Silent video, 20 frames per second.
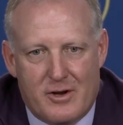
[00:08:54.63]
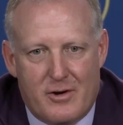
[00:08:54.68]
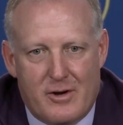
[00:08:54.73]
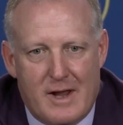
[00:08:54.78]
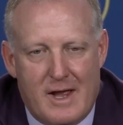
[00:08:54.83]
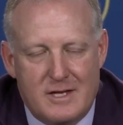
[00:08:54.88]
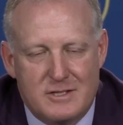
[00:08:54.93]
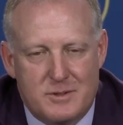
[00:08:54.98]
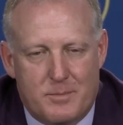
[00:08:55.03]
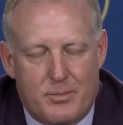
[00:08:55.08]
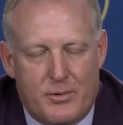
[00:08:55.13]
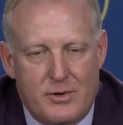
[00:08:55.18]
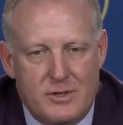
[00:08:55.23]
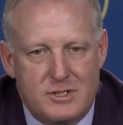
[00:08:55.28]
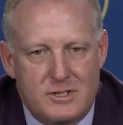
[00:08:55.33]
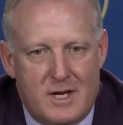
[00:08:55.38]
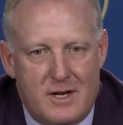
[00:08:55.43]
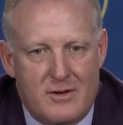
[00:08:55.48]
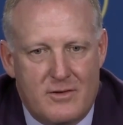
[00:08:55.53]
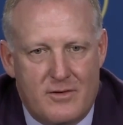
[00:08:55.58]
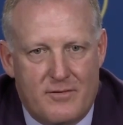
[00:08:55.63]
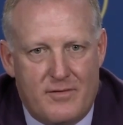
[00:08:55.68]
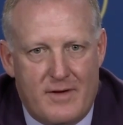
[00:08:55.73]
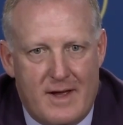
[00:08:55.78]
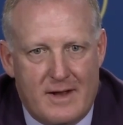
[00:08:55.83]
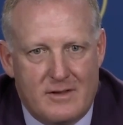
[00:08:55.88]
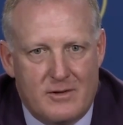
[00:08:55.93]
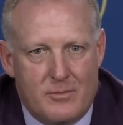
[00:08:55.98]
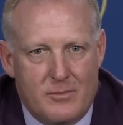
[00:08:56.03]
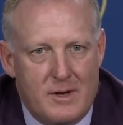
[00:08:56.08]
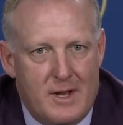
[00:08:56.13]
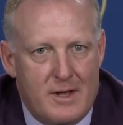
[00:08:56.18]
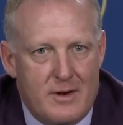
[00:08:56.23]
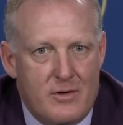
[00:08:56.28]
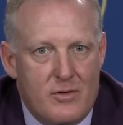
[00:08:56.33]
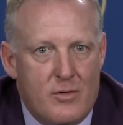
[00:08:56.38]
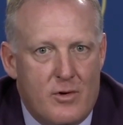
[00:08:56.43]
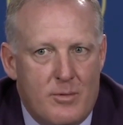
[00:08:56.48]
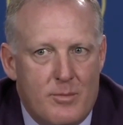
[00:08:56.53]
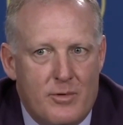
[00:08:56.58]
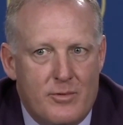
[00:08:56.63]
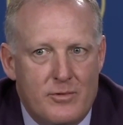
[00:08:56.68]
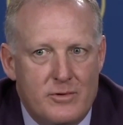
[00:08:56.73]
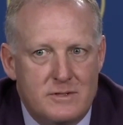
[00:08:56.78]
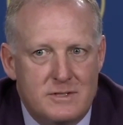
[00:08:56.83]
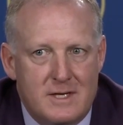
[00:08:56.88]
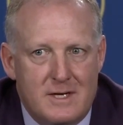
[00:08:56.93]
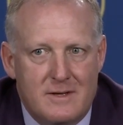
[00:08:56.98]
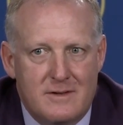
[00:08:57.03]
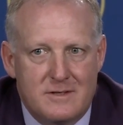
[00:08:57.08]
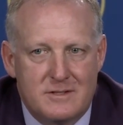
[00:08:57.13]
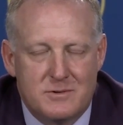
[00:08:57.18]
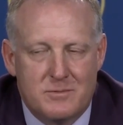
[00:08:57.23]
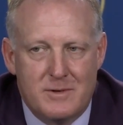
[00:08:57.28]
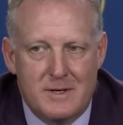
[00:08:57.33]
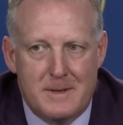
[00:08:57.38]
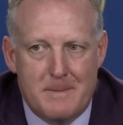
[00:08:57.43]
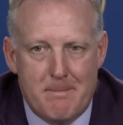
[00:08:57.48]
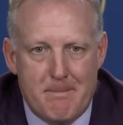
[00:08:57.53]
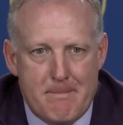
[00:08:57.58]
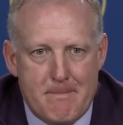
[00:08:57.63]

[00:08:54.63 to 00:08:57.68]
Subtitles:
our guys appreciated the fact that we had a normal routine this week.